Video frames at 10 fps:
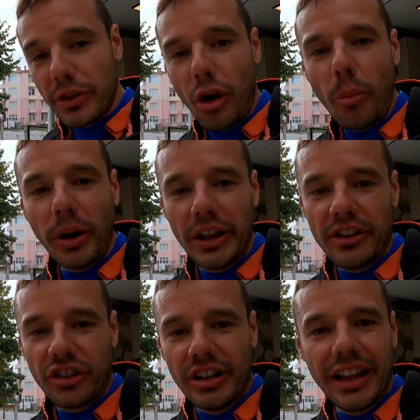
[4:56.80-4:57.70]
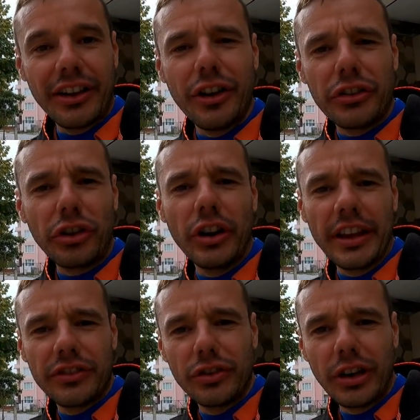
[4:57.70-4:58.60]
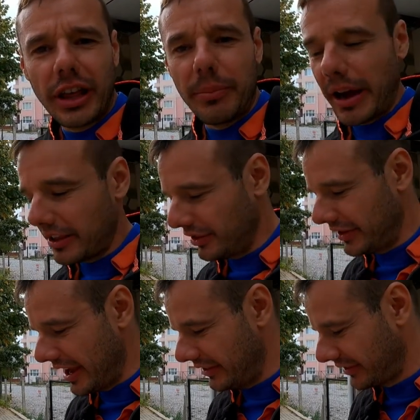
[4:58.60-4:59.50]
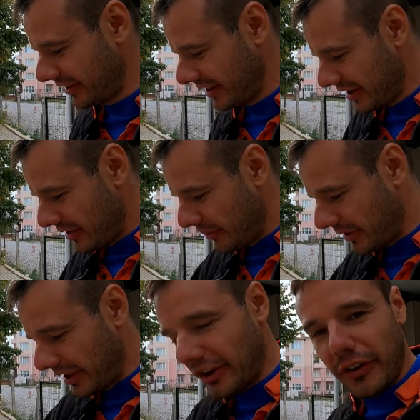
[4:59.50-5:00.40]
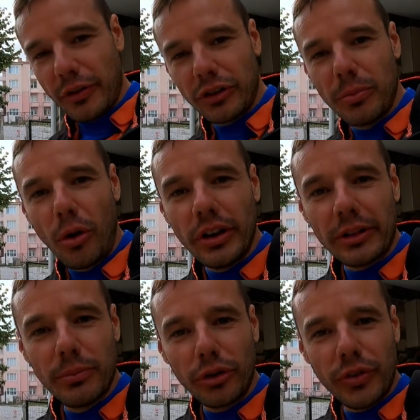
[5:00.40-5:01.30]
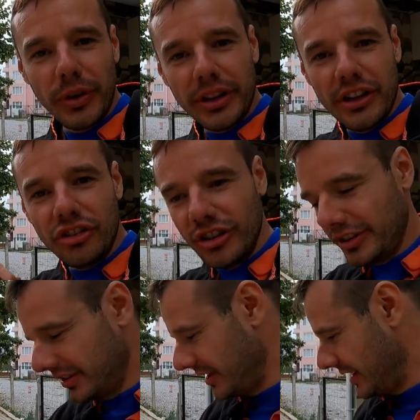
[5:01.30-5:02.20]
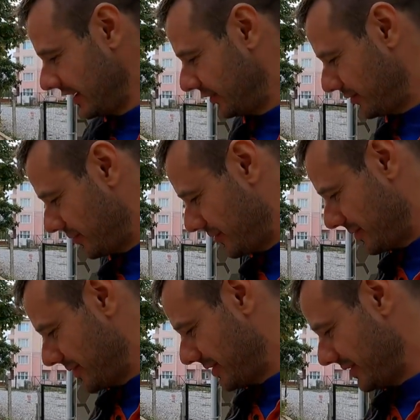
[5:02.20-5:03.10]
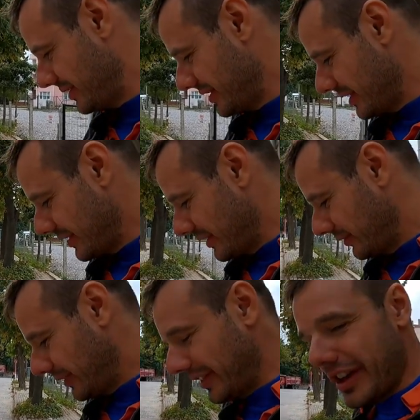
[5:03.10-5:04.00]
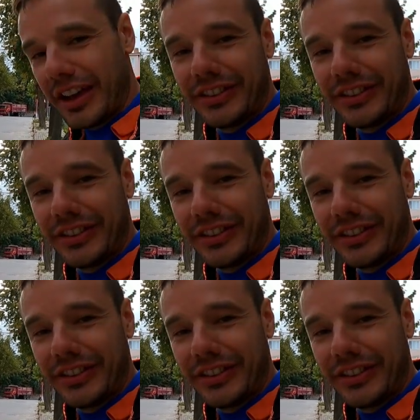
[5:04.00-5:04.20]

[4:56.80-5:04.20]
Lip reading: a normal engine, like a Solex, you know, like back in the days with a very small atmospheric engine to get the